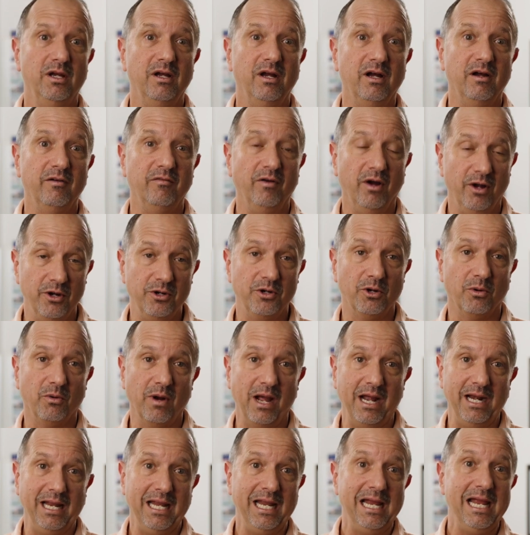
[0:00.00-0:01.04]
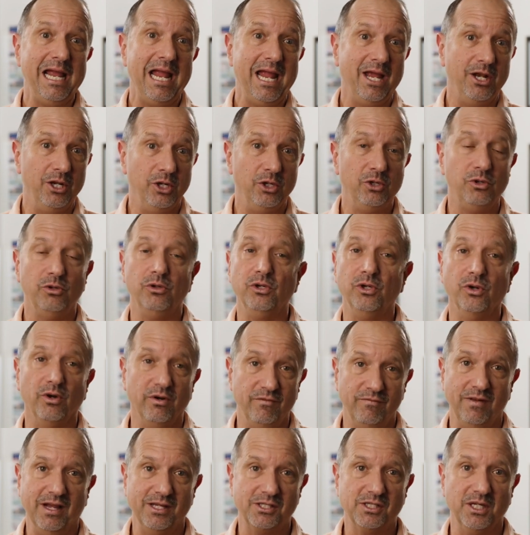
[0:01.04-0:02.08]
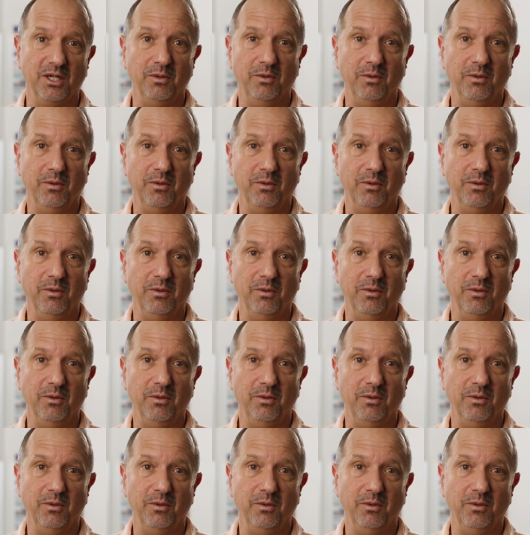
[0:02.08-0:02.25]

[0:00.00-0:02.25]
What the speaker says: of underwriting and who you're investing